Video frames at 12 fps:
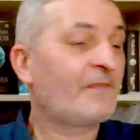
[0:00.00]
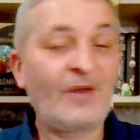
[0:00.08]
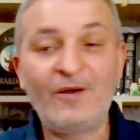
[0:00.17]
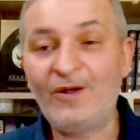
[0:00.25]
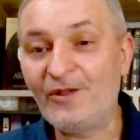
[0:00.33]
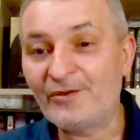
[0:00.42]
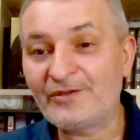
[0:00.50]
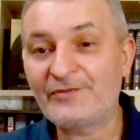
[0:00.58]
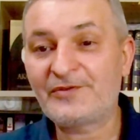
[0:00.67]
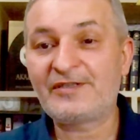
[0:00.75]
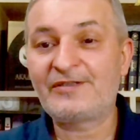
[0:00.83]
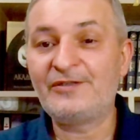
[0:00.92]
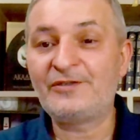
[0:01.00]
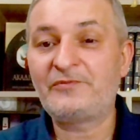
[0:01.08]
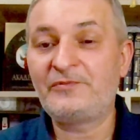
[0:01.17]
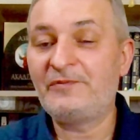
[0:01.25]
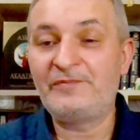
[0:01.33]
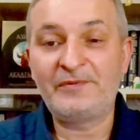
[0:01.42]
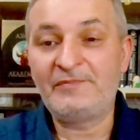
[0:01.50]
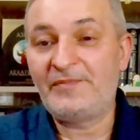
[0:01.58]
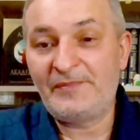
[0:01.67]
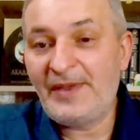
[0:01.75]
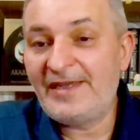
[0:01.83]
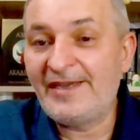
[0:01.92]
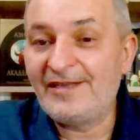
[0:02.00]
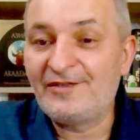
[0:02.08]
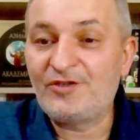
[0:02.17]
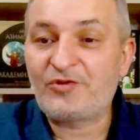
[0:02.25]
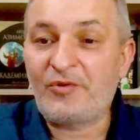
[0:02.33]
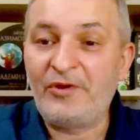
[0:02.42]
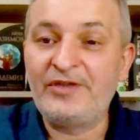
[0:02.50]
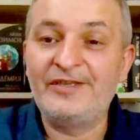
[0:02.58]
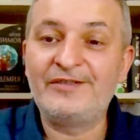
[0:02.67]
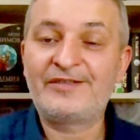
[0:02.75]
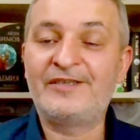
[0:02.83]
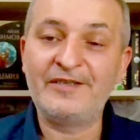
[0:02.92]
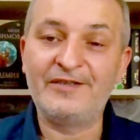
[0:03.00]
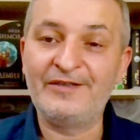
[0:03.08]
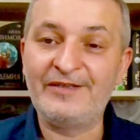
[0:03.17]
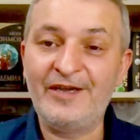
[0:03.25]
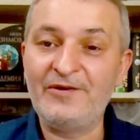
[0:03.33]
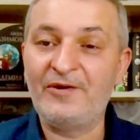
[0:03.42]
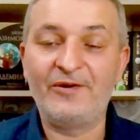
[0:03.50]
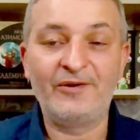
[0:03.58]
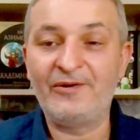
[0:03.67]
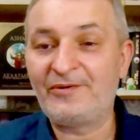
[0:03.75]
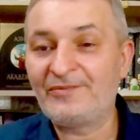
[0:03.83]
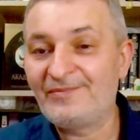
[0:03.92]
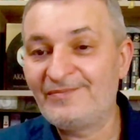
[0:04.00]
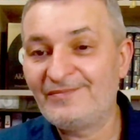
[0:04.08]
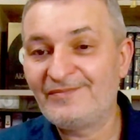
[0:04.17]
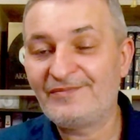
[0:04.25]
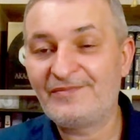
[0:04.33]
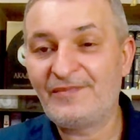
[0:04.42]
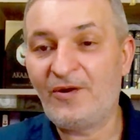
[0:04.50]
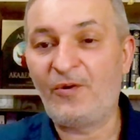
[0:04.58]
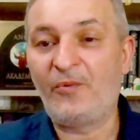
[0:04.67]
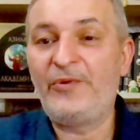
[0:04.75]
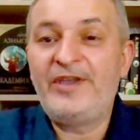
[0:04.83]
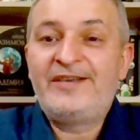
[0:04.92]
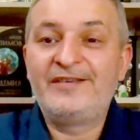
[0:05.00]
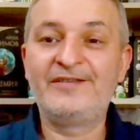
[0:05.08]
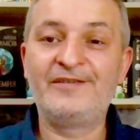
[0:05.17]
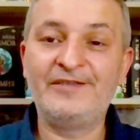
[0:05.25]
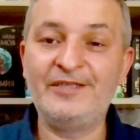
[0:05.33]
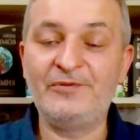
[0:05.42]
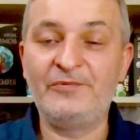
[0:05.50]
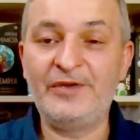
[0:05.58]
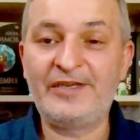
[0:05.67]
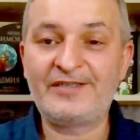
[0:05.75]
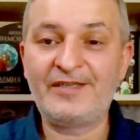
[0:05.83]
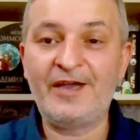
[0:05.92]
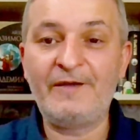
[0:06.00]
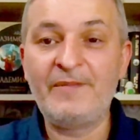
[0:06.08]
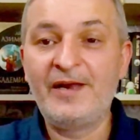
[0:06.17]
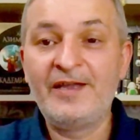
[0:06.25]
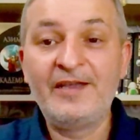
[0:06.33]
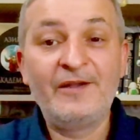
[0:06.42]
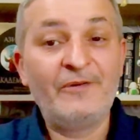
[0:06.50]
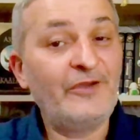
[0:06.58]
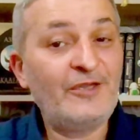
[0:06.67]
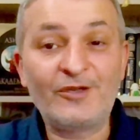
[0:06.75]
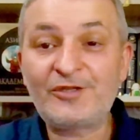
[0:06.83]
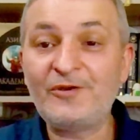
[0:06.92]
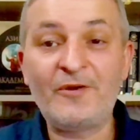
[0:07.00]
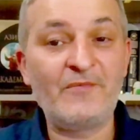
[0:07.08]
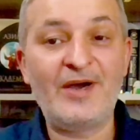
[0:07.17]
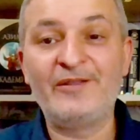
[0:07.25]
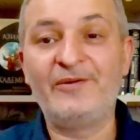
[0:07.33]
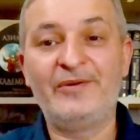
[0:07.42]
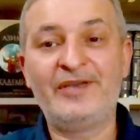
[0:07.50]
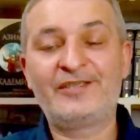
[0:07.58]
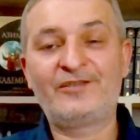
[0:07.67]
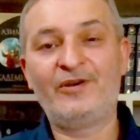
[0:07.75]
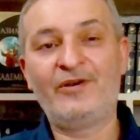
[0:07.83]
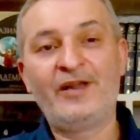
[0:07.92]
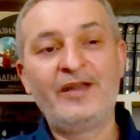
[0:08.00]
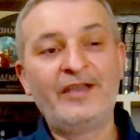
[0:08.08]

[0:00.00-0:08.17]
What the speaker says: all those F-16s may get destroyed in a single day or week, in a week's time. We don't know, by the way. So,